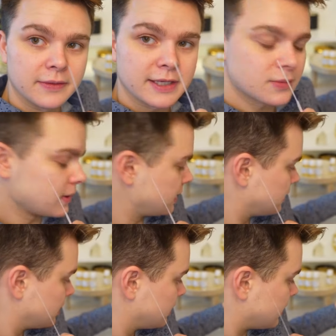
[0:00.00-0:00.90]
this
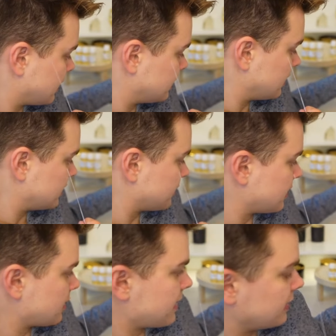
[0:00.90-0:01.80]
one. And then the
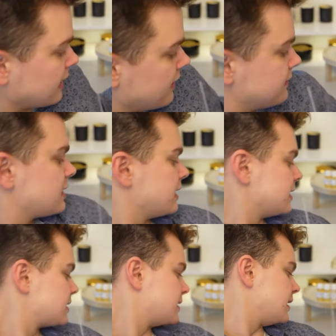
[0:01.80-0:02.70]
one on my left
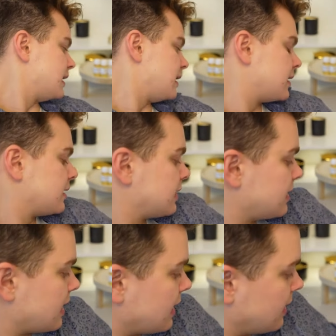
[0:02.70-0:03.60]
is the
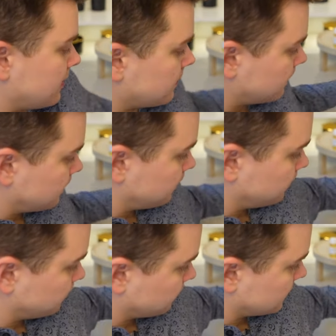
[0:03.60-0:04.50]
um,
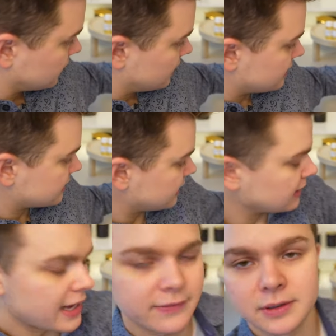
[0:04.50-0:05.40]
sea
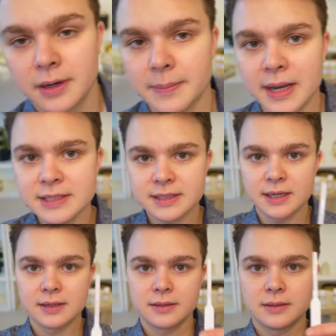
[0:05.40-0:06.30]
lavender and musk.
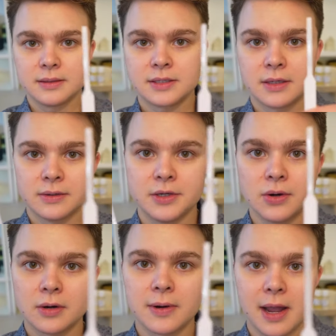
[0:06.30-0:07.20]
So
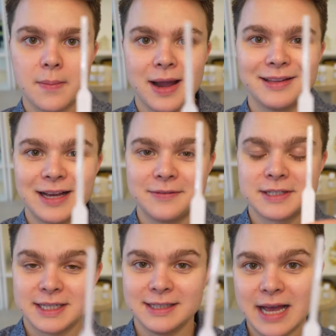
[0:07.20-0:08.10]
your right, my left,
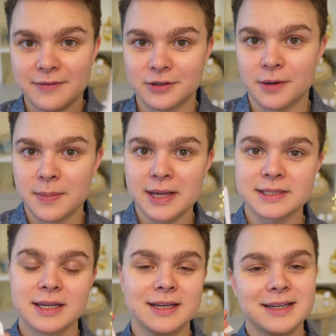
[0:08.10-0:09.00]
sea lavender and musk.